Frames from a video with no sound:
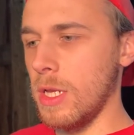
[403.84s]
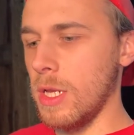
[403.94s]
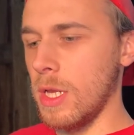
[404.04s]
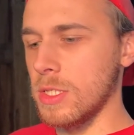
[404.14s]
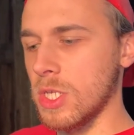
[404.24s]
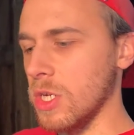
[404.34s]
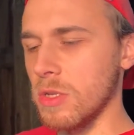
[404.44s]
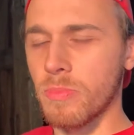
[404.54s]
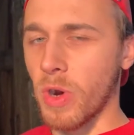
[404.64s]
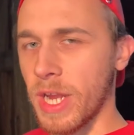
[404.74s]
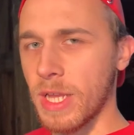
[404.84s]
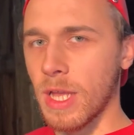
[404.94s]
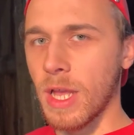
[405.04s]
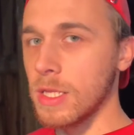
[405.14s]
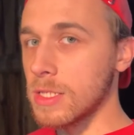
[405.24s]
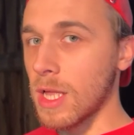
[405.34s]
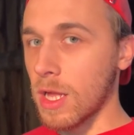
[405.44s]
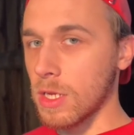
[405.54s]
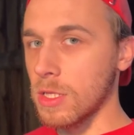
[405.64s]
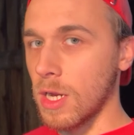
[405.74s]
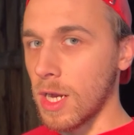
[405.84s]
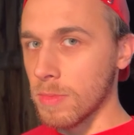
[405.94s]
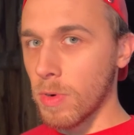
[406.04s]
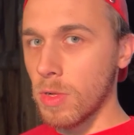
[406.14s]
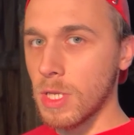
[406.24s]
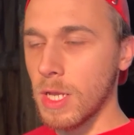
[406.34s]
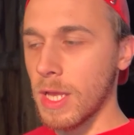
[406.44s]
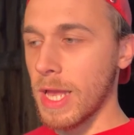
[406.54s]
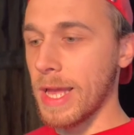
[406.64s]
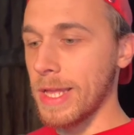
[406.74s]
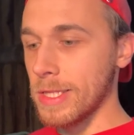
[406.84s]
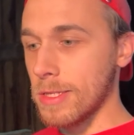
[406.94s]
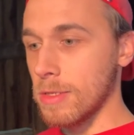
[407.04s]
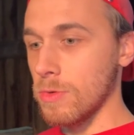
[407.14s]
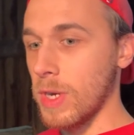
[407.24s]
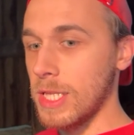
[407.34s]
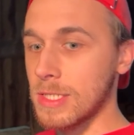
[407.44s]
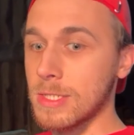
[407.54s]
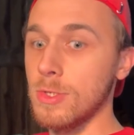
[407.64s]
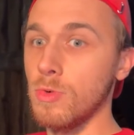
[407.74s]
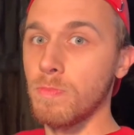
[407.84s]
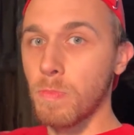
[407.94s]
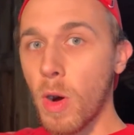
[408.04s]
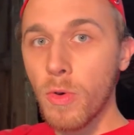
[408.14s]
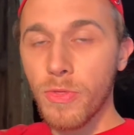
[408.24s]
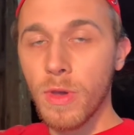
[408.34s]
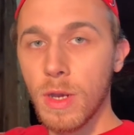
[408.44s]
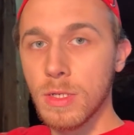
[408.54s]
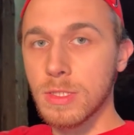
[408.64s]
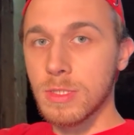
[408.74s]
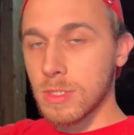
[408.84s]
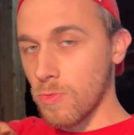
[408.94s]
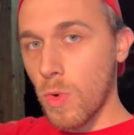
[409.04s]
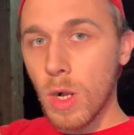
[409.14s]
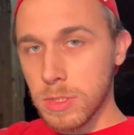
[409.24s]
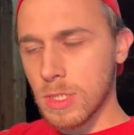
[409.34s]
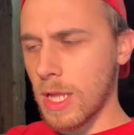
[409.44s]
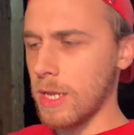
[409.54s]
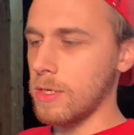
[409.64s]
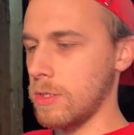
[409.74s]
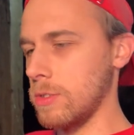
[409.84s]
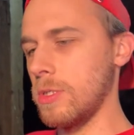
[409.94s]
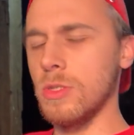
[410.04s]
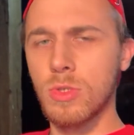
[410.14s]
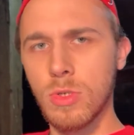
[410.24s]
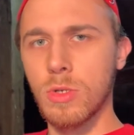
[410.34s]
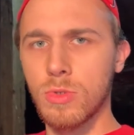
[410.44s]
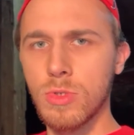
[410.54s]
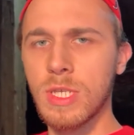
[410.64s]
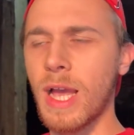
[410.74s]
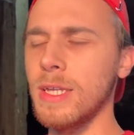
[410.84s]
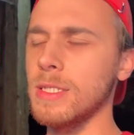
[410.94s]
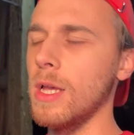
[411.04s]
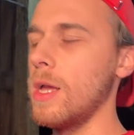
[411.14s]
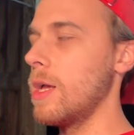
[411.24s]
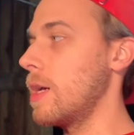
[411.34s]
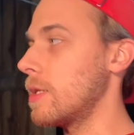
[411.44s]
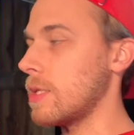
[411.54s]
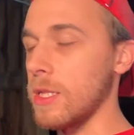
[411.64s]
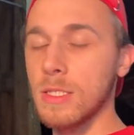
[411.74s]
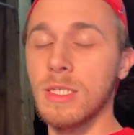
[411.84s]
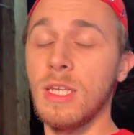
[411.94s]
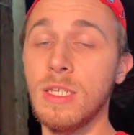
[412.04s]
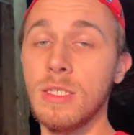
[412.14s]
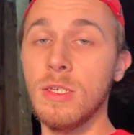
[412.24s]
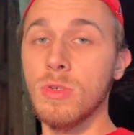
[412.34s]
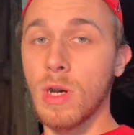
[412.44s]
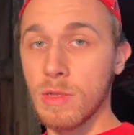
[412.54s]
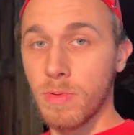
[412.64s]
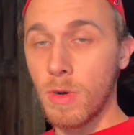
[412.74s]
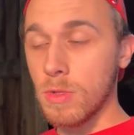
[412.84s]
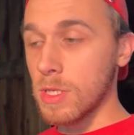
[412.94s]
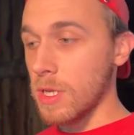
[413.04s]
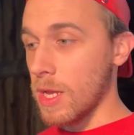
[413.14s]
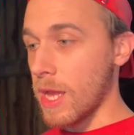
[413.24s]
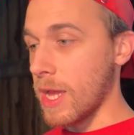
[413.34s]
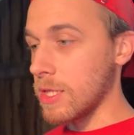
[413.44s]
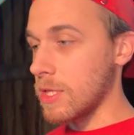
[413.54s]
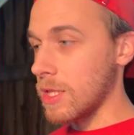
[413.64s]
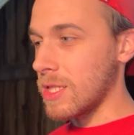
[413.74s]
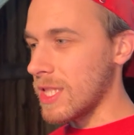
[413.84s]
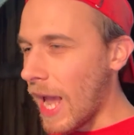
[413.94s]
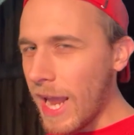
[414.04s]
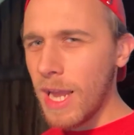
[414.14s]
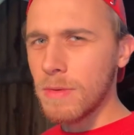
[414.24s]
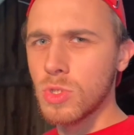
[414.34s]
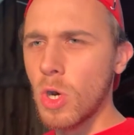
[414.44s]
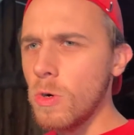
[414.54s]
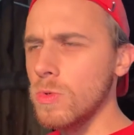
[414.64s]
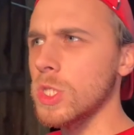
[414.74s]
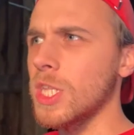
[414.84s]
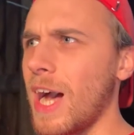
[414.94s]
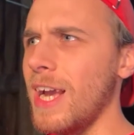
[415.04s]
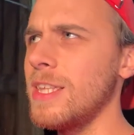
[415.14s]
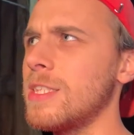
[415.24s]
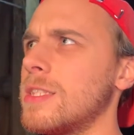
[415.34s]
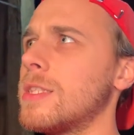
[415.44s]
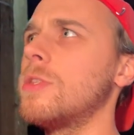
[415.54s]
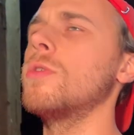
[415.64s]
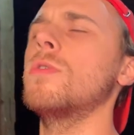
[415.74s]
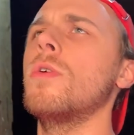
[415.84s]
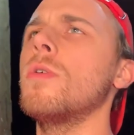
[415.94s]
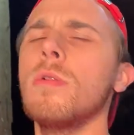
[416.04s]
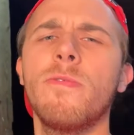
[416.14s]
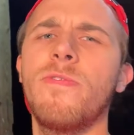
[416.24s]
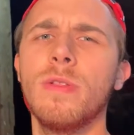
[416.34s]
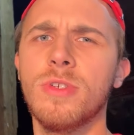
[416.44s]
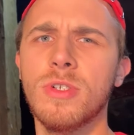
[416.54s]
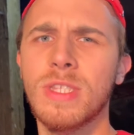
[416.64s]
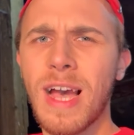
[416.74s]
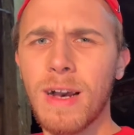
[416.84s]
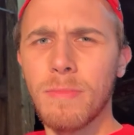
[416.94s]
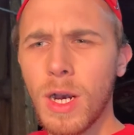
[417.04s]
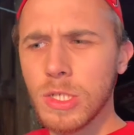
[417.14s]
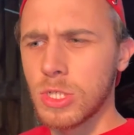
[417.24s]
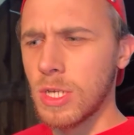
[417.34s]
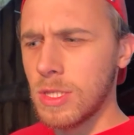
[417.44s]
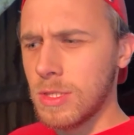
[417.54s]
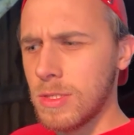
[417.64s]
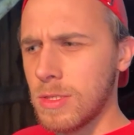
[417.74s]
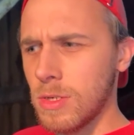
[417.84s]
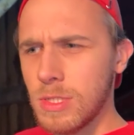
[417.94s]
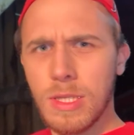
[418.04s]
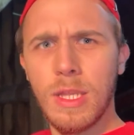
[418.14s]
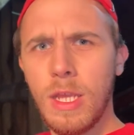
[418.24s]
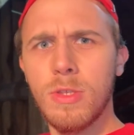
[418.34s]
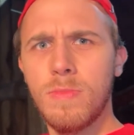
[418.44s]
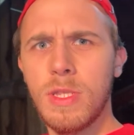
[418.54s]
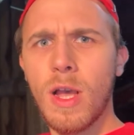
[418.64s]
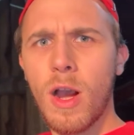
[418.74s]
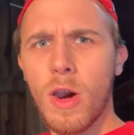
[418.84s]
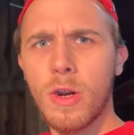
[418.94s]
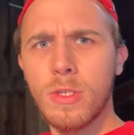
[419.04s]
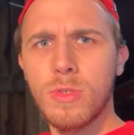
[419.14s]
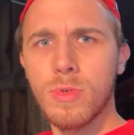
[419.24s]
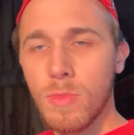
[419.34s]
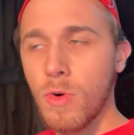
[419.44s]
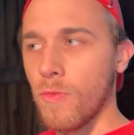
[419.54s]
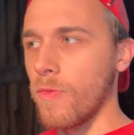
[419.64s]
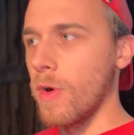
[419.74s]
it's gonna break and it's not gonna unbolt. And when it's through both walls, like on two sides, then it's easy to unbolt. And damn, don't tight your oil filter that much. It doesn't need to be that hard to remove.